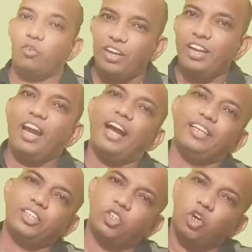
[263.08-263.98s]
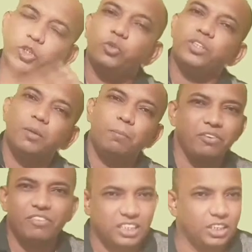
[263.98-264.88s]
The way I taught you in the
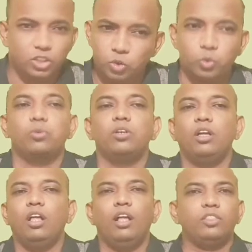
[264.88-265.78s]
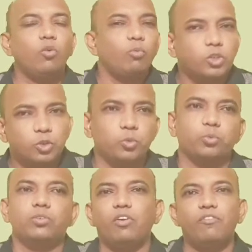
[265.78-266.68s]
previous lectures too. Now what to
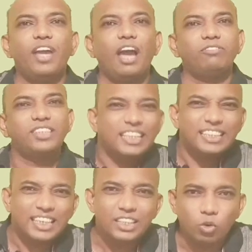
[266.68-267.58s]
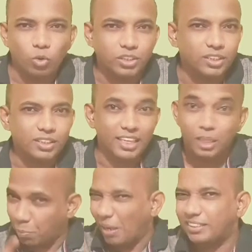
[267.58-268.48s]
do? We have 6 in the quotient,
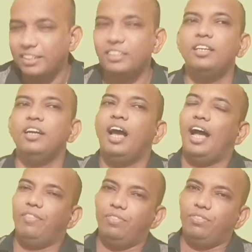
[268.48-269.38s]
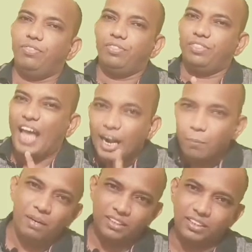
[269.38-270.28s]
that is plus 6, and
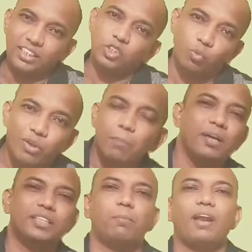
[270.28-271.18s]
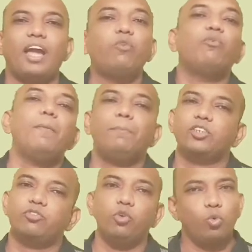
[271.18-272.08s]
that plus 6 will multiply y
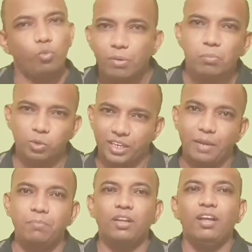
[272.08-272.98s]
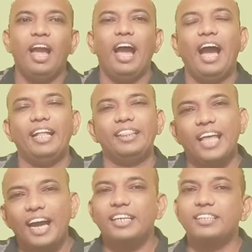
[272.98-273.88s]
plus 4 one more time,
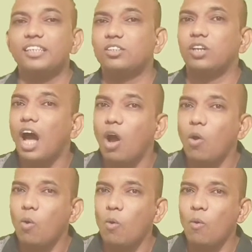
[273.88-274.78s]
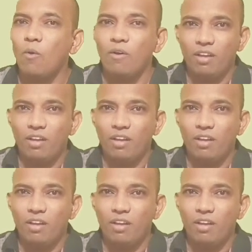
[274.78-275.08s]
and that results how?